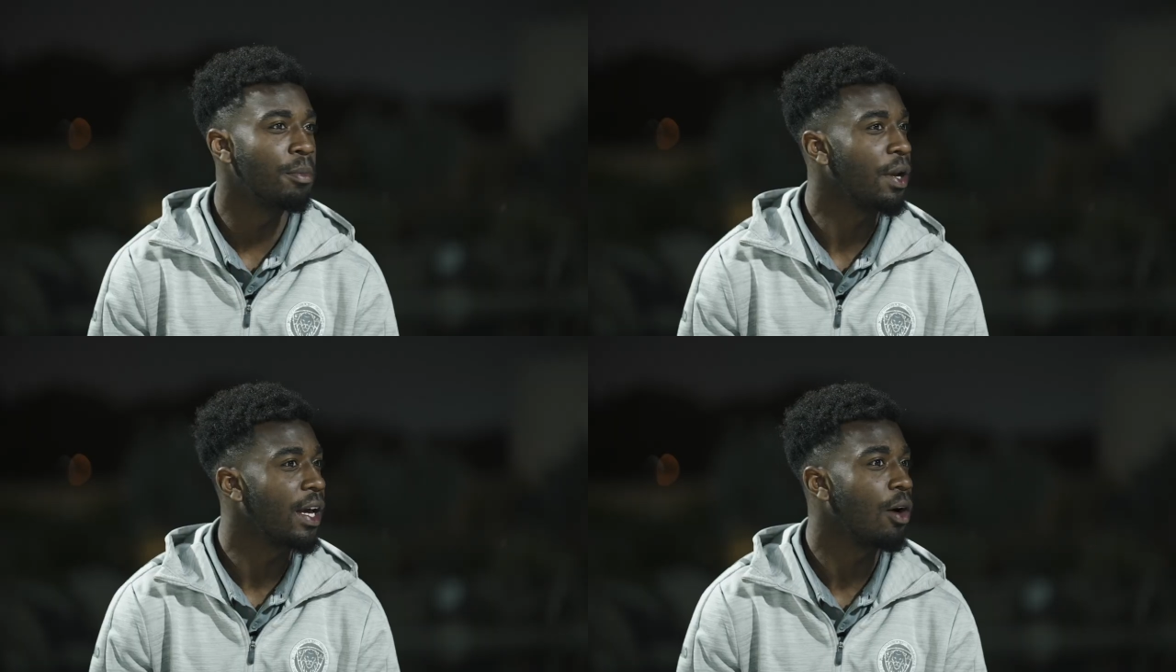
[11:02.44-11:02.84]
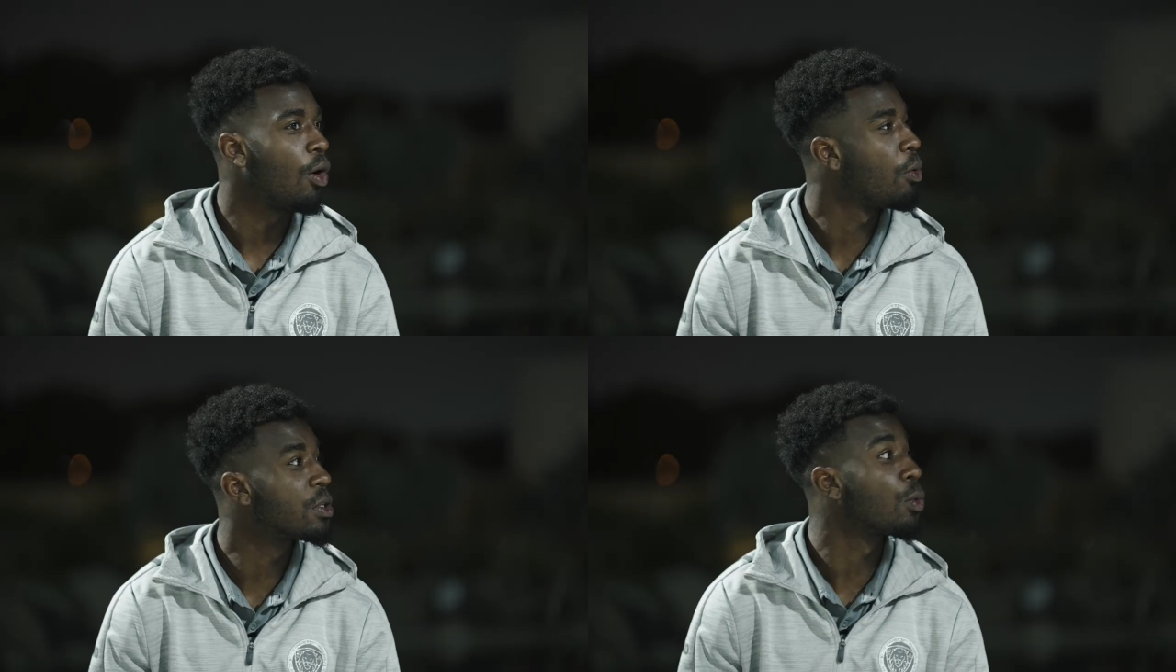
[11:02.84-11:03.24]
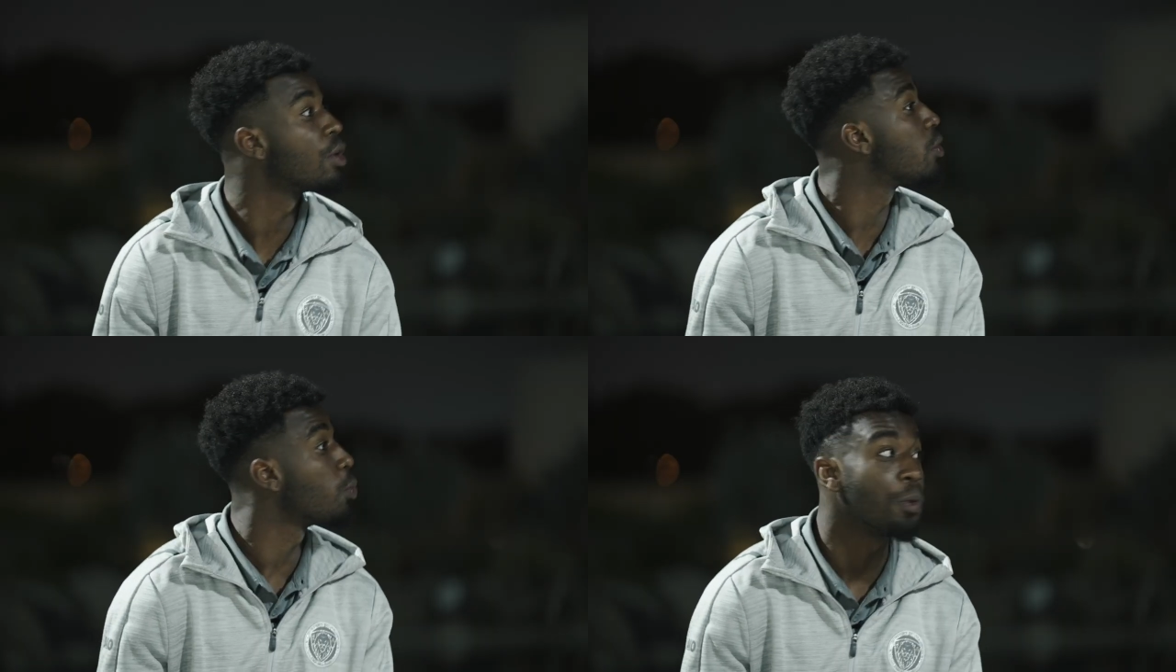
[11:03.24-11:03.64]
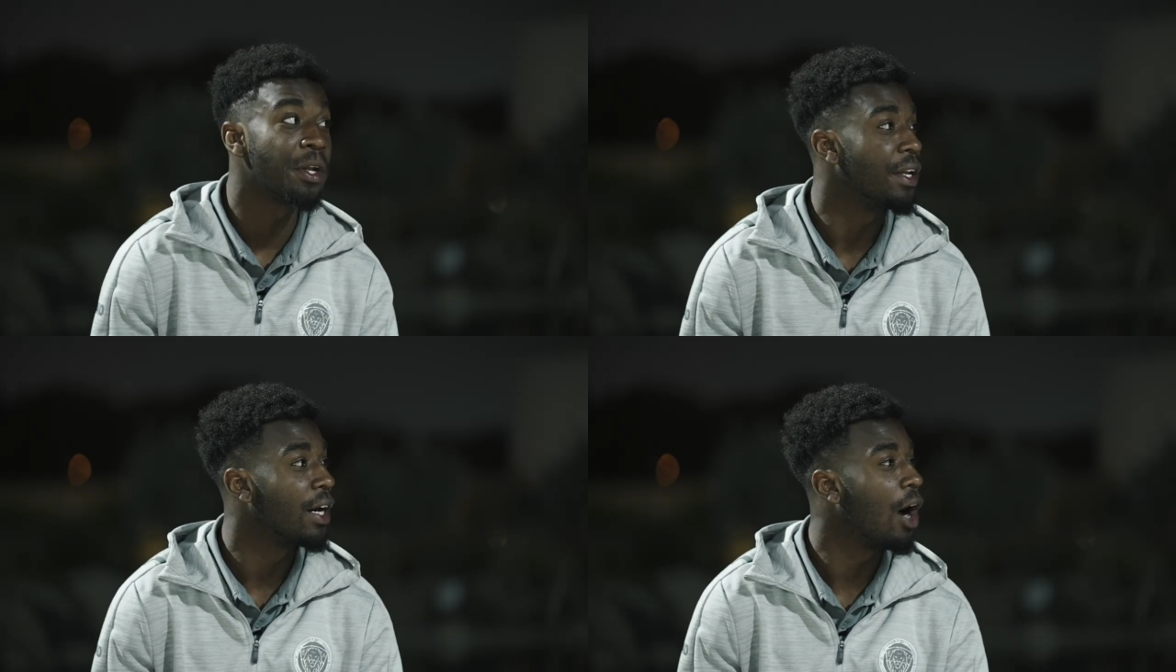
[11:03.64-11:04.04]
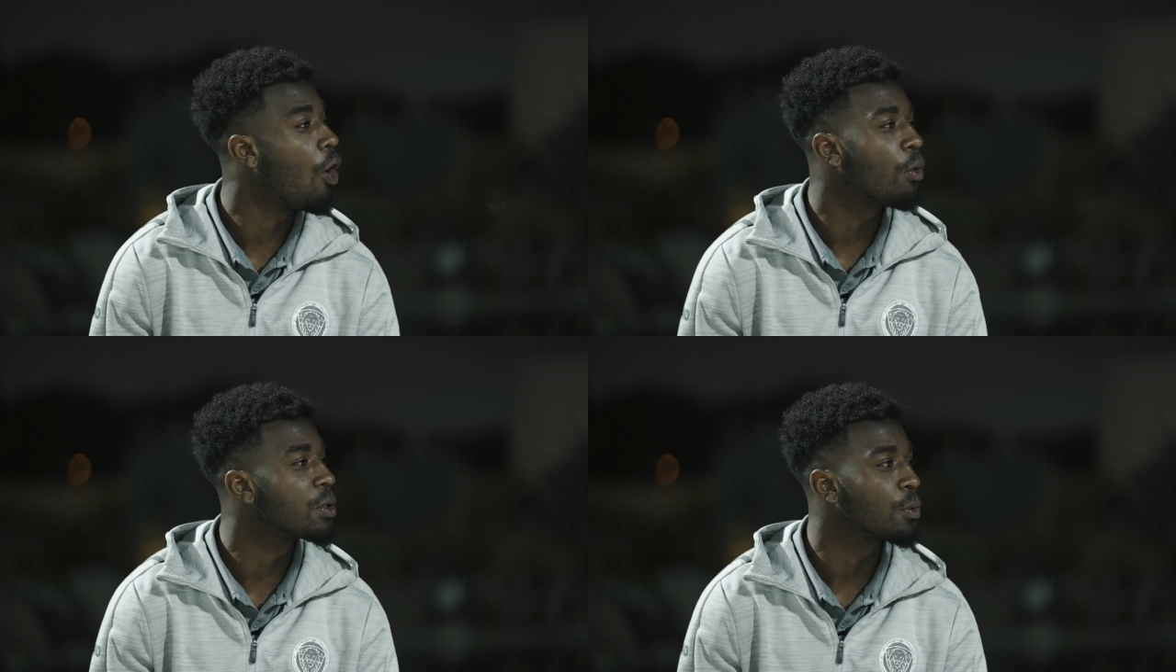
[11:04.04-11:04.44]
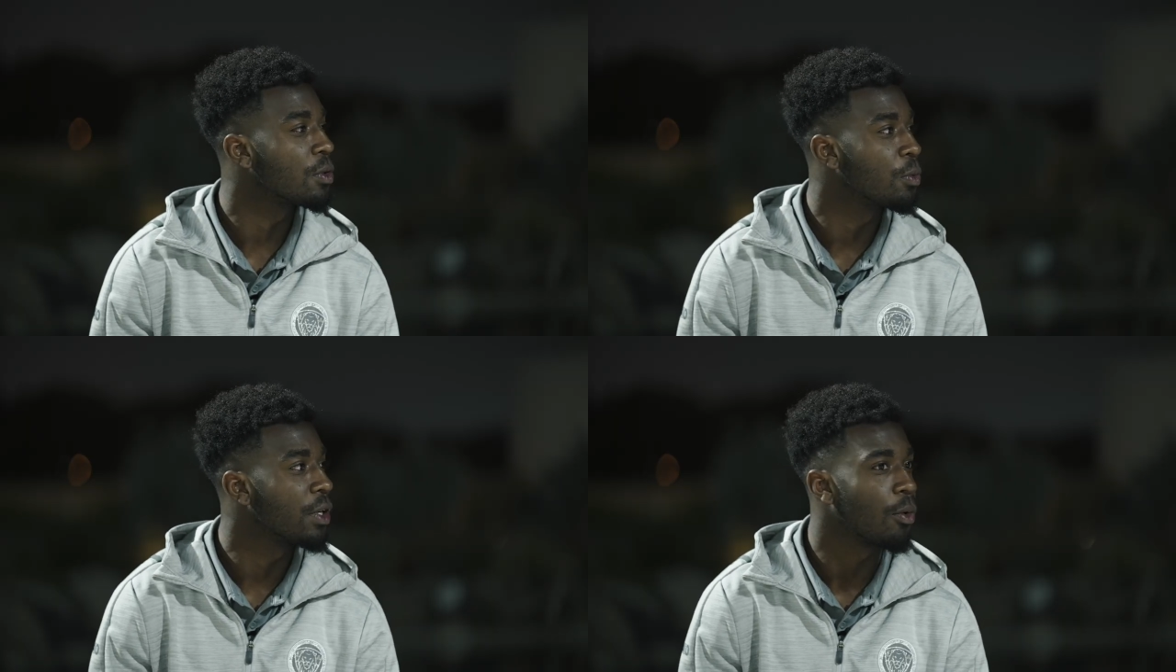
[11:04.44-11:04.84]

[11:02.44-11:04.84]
a player, I always want to win. I always want to win.